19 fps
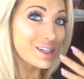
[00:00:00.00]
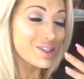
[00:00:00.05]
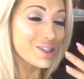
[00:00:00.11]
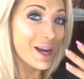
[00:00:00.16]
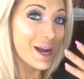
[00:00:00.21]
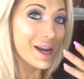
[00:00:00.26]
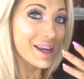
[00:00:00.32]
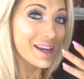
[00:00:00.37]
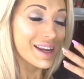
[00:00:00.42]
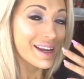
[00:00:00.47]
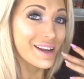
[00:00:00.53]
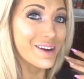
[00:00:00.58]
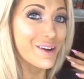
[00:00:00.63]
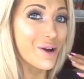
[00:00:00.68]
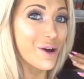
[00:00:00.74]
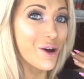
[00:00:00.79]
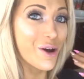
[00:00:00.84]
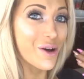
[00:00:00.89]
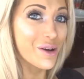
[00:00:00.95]
shining
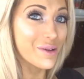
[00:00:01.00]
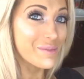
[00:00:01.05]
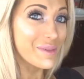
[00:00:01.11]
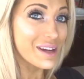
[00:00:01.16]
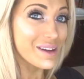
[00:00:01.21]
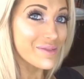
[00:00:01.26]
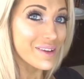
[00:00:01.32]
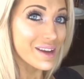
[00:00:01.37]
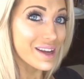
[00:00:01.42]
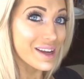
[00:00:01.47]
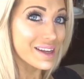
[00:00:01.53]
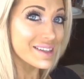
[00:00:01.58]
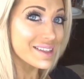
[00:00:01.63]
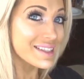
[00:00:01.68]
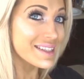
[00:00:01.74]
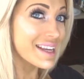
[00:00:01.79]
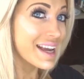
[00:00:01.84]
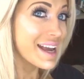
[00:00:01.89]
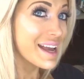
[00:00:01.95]
in on my
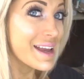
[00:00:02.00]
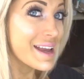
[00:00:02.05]
face.